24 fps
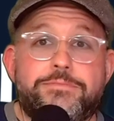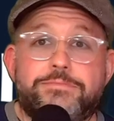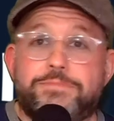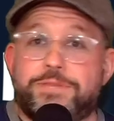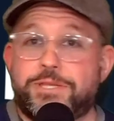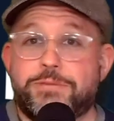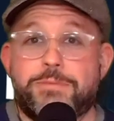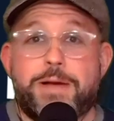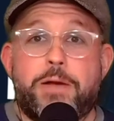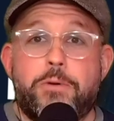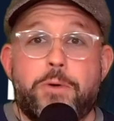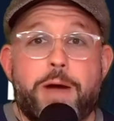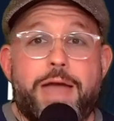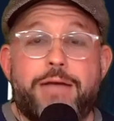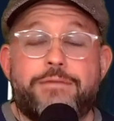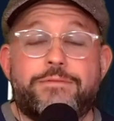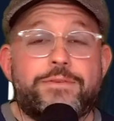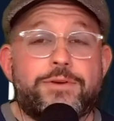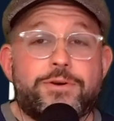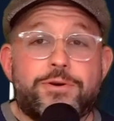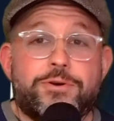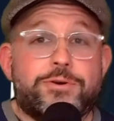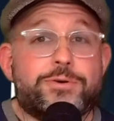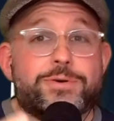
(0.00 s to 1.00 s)
to my wife,
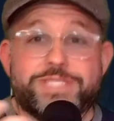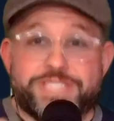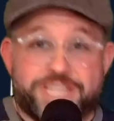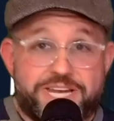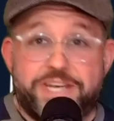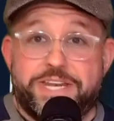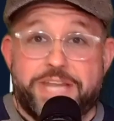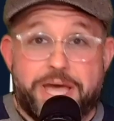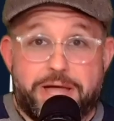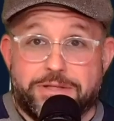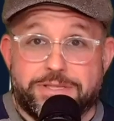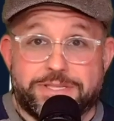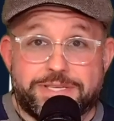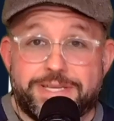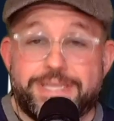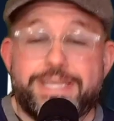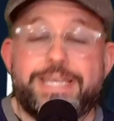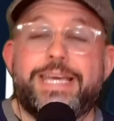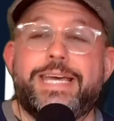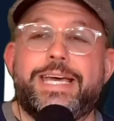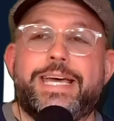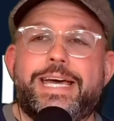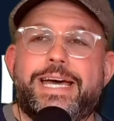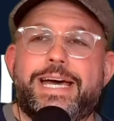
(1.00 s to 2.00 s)
who is an adult.
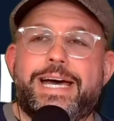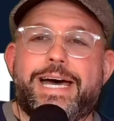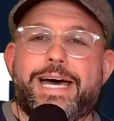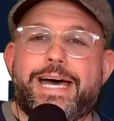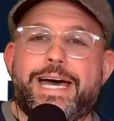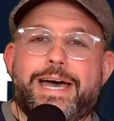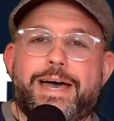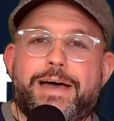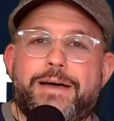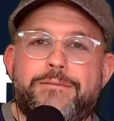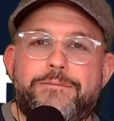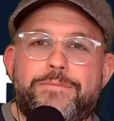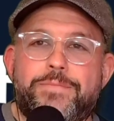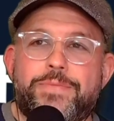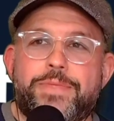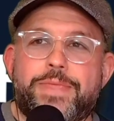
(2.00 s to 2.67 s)
Uh,